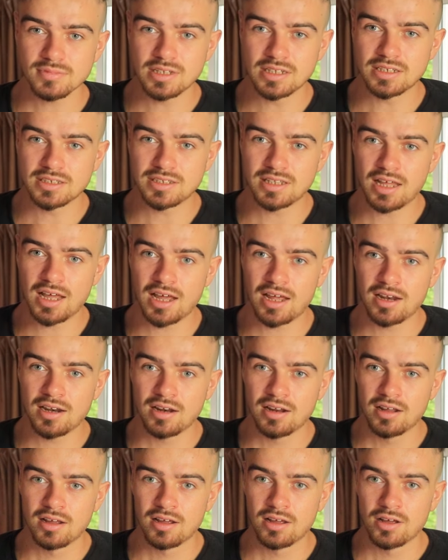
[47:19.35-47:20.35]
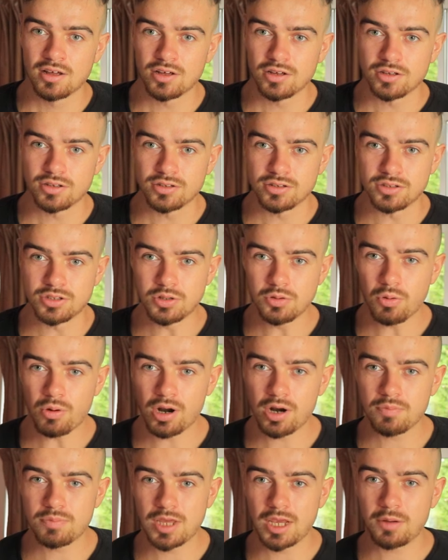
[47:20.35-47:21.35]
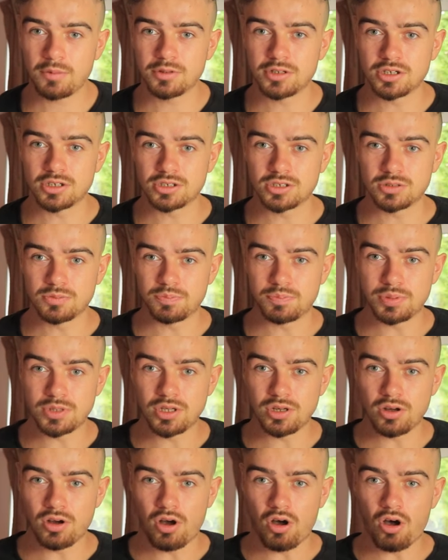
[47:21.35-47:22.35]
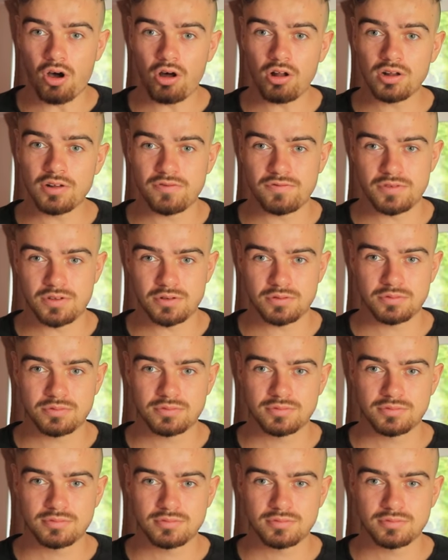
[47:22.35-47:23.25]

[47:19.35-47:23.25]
is that you want to be able to be all of you.